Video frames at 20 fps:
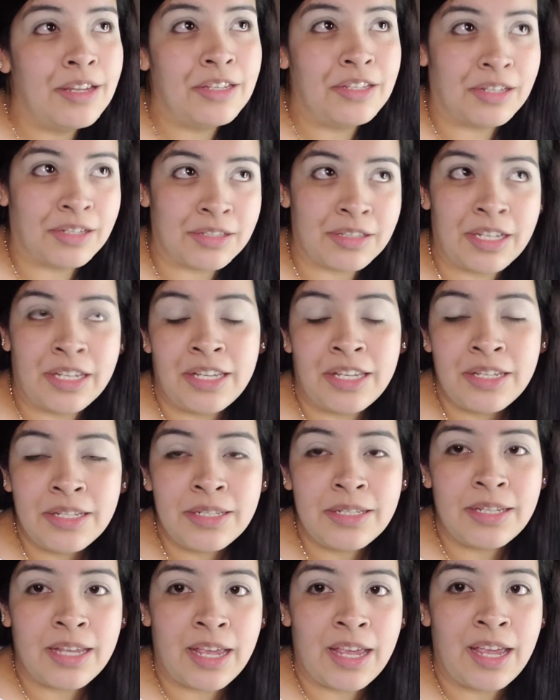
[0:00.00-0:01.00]
just like he
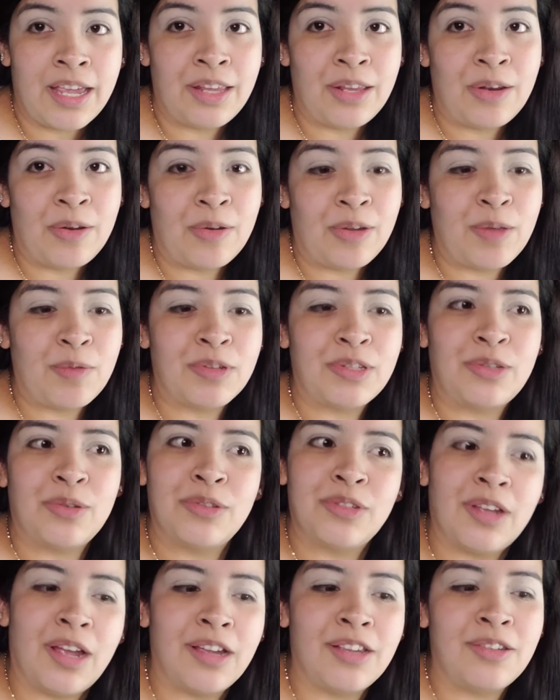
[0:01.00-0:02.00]
said, you know, he was
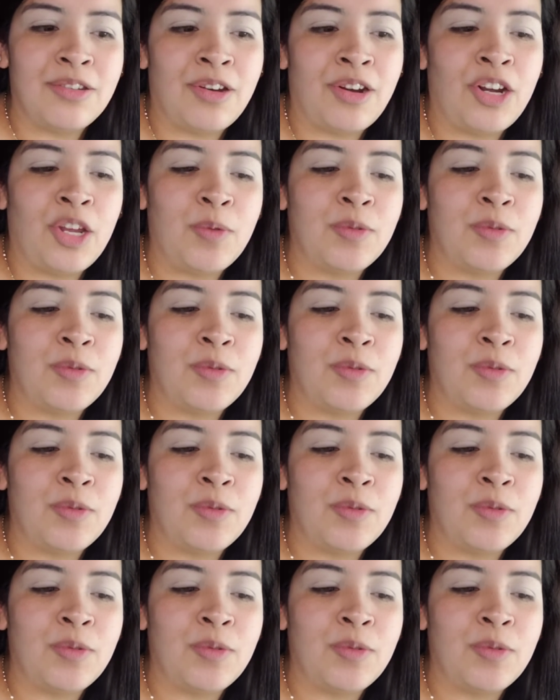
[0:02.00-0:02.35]
still talking to her.